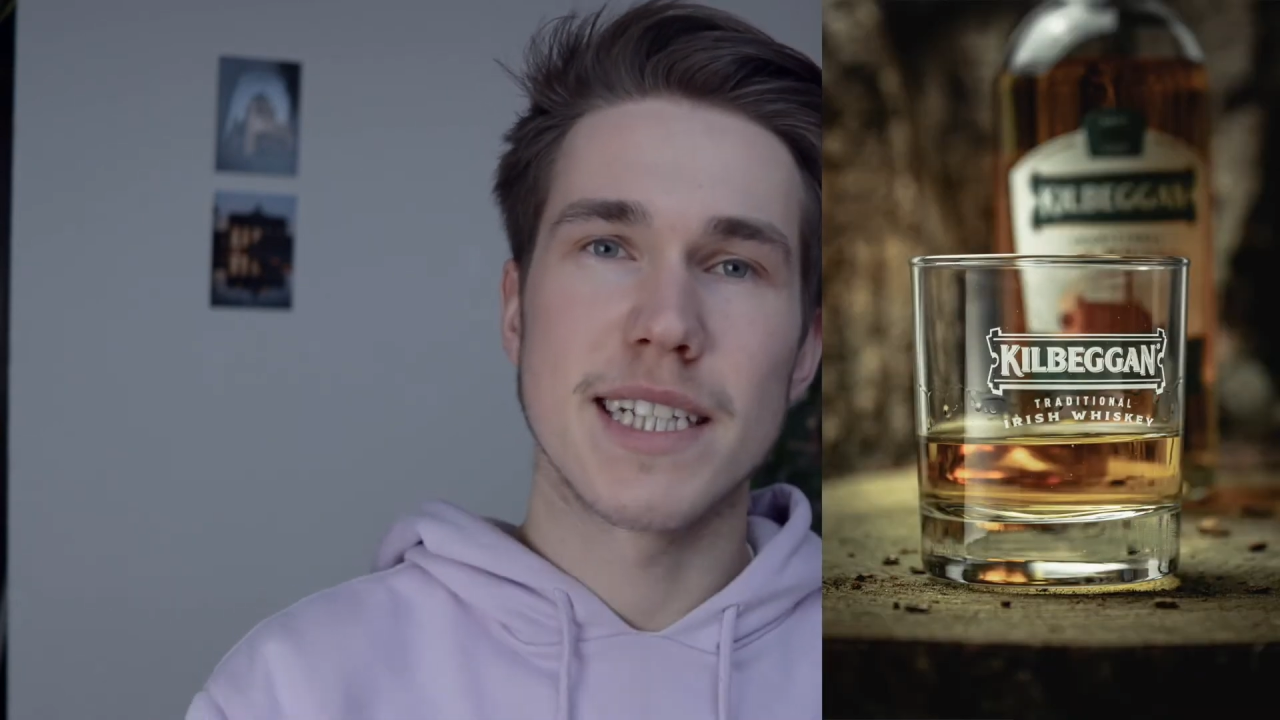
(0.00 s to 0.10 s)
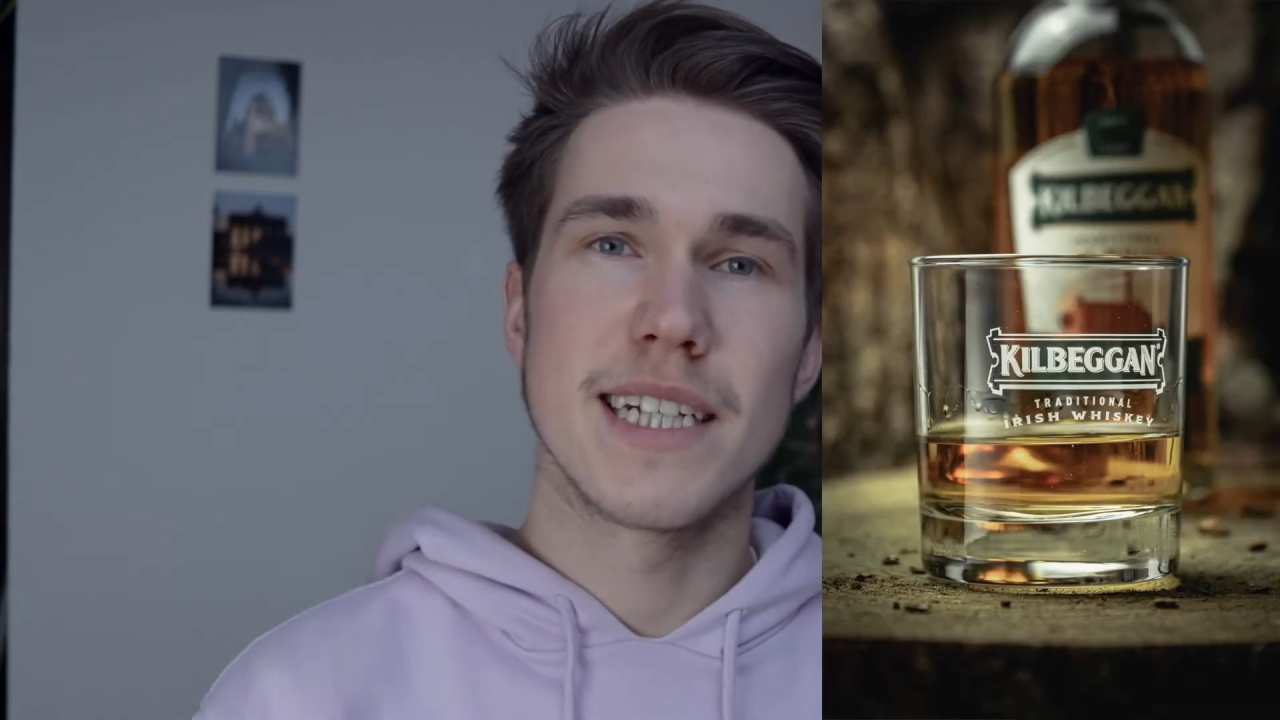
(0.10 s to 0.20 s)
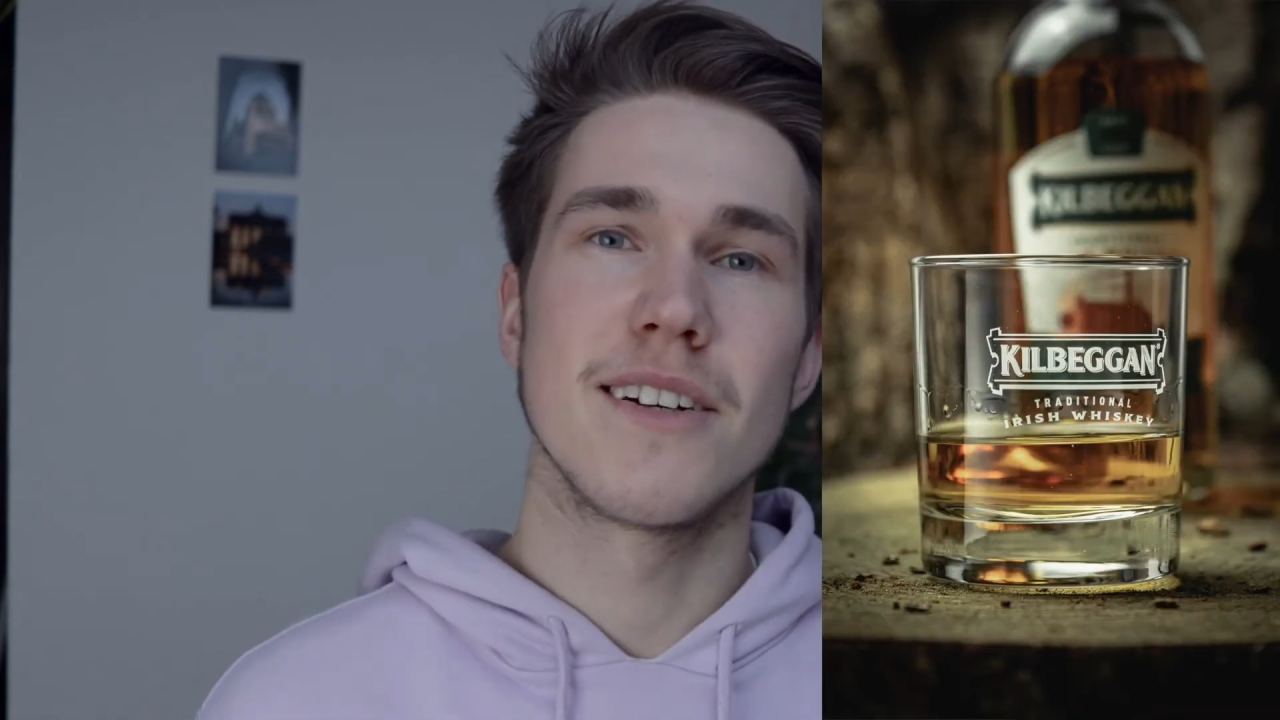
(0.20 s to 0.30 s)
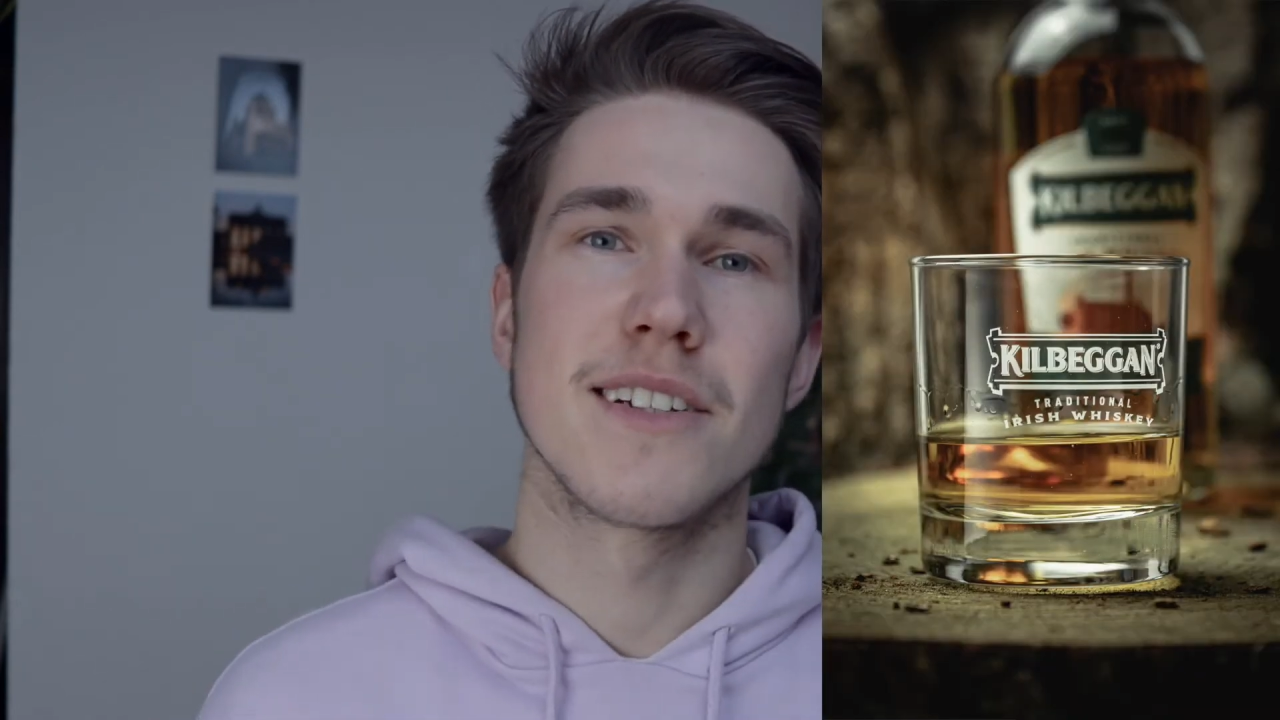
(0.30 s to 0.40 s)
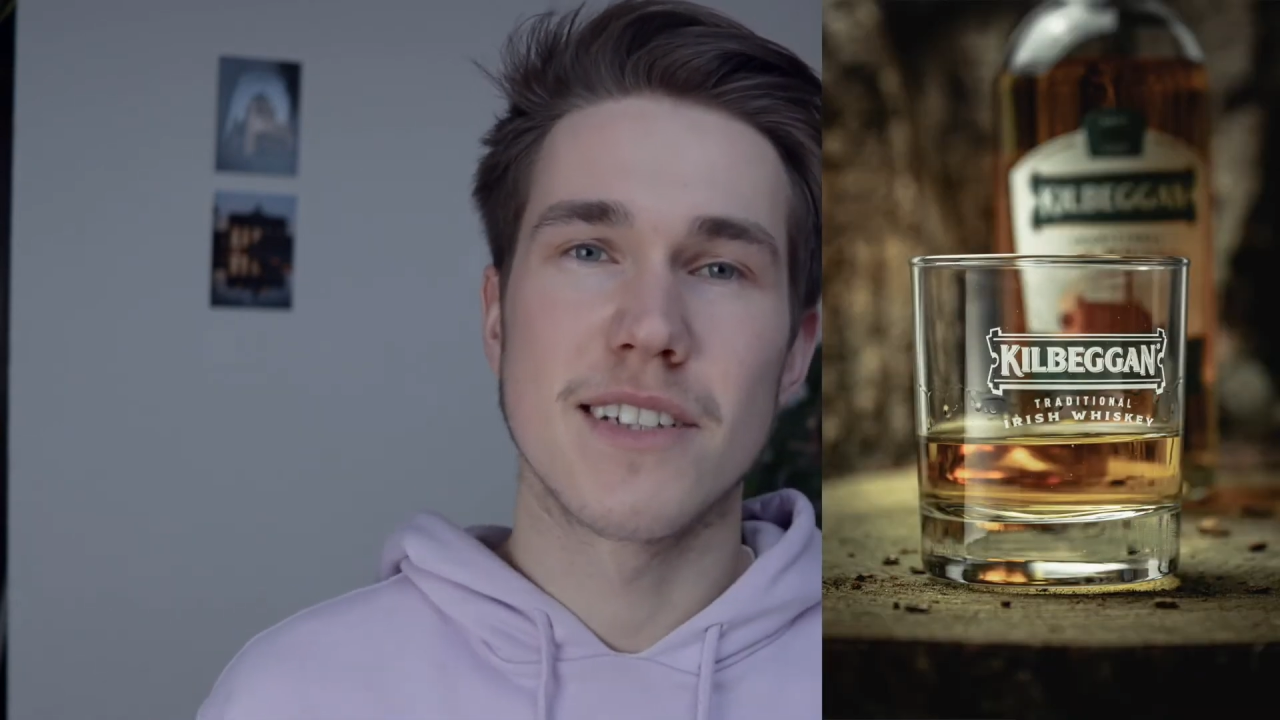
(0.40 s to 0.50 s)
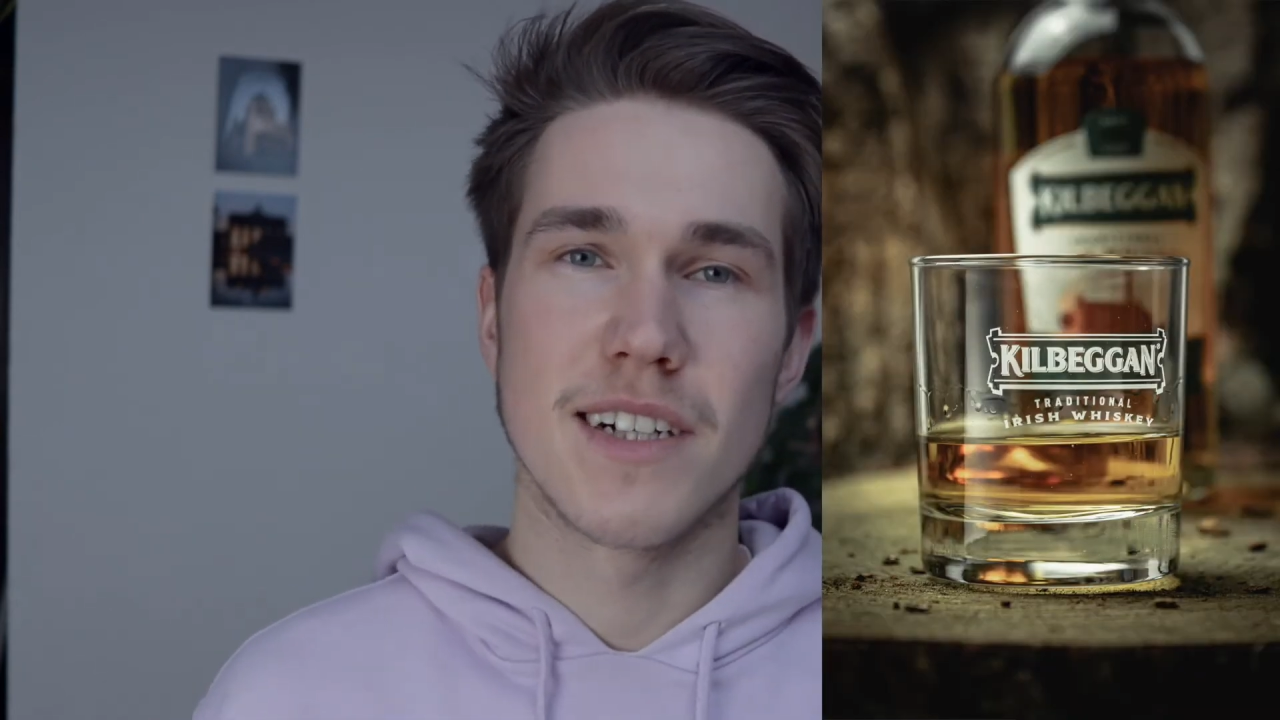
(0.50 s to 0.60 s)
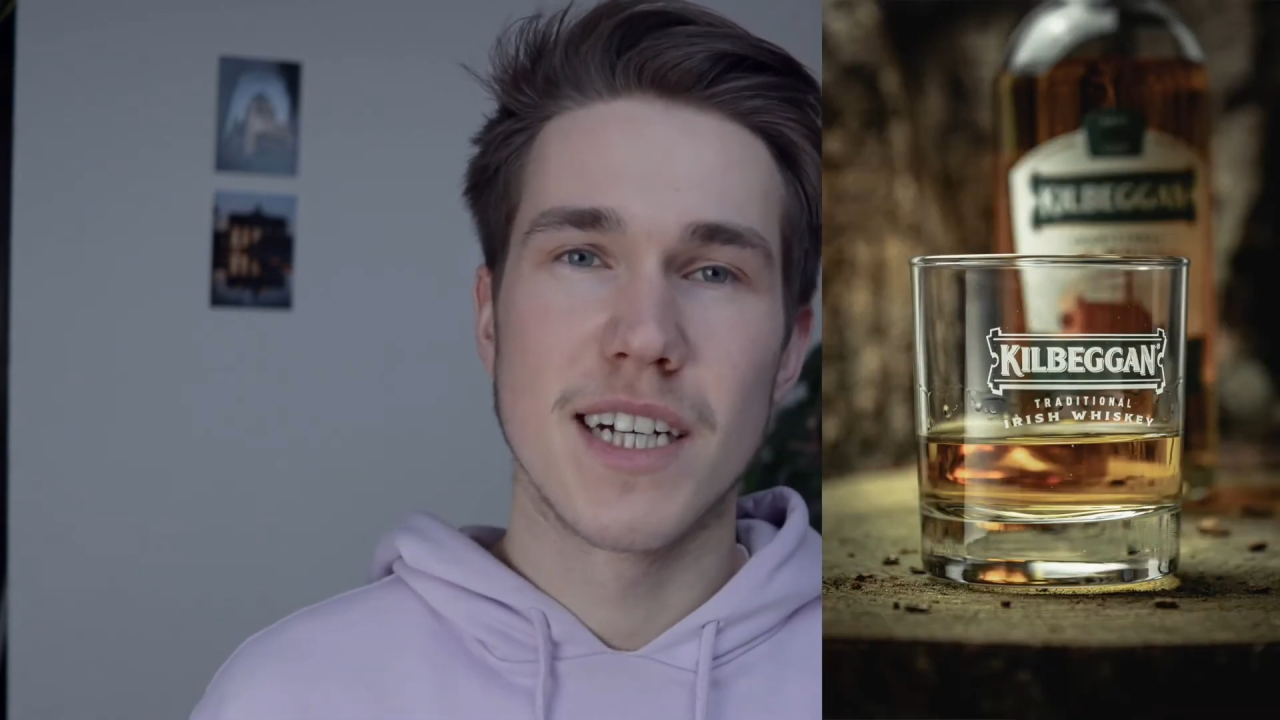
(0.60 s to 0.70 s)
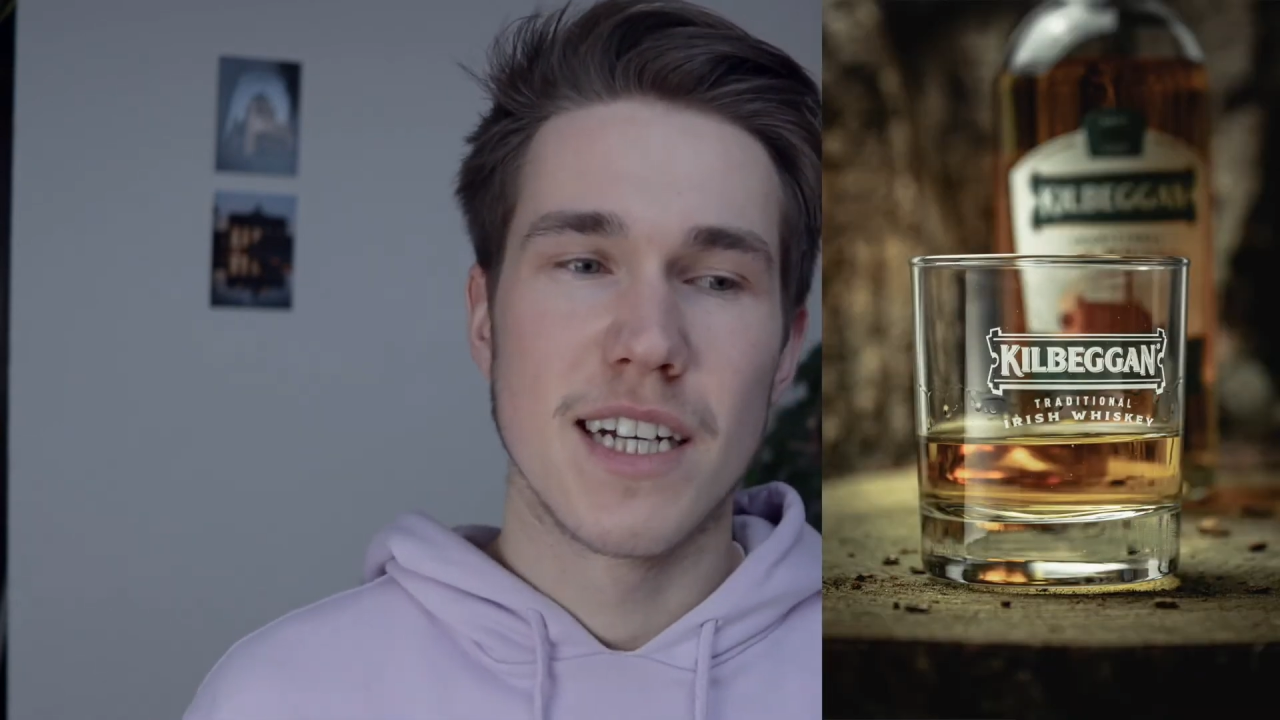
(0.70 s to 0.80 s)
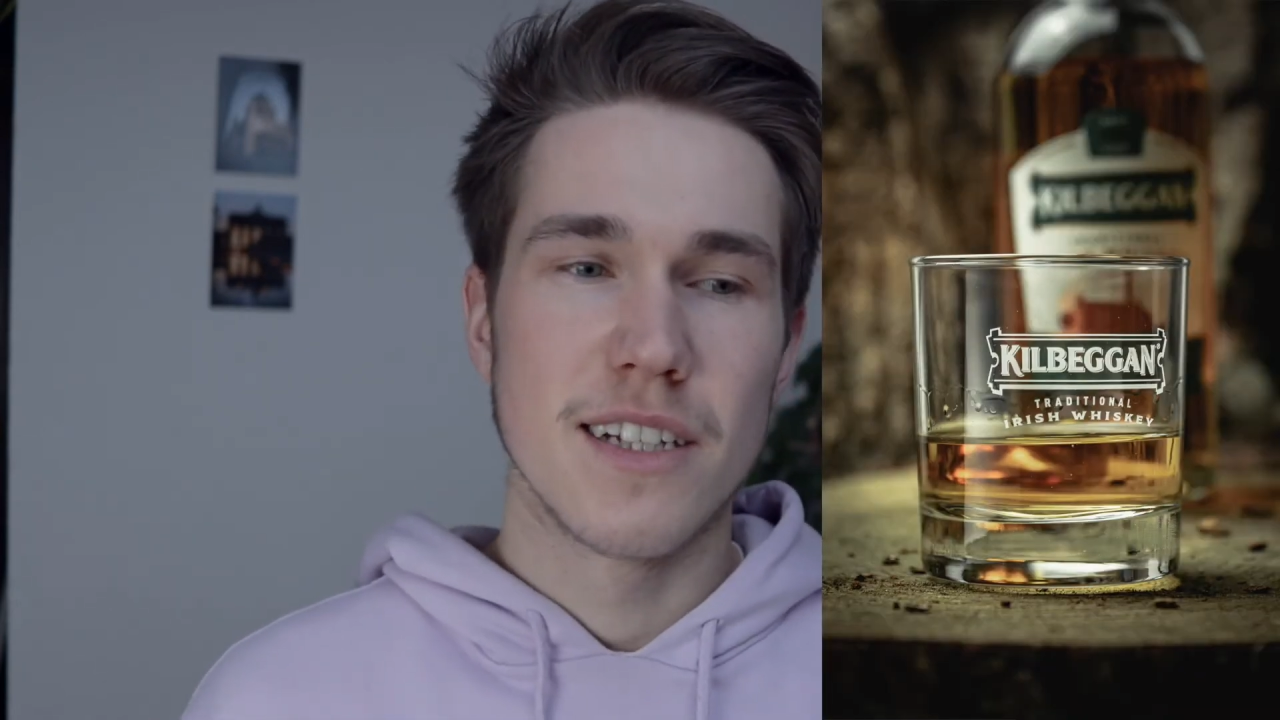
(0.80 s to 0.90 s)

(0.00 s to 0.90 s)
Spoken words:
and also